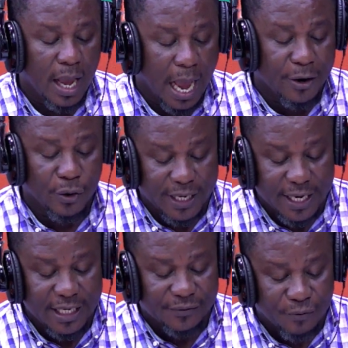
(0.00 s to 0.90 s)
I don't know
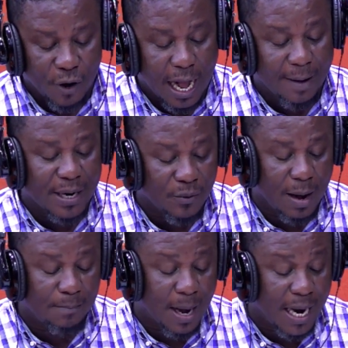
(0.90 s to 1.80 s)
Guinness for I'm your
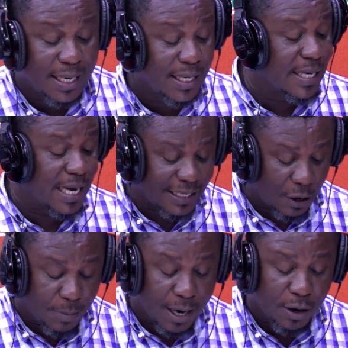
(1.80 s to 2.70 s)
one by any Nasa
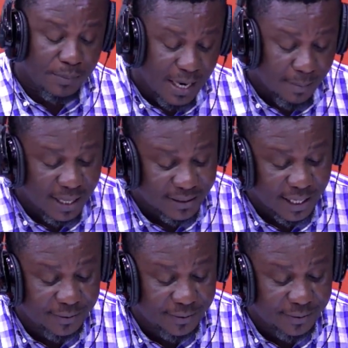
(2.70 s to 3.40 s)
home by Omdia Banse.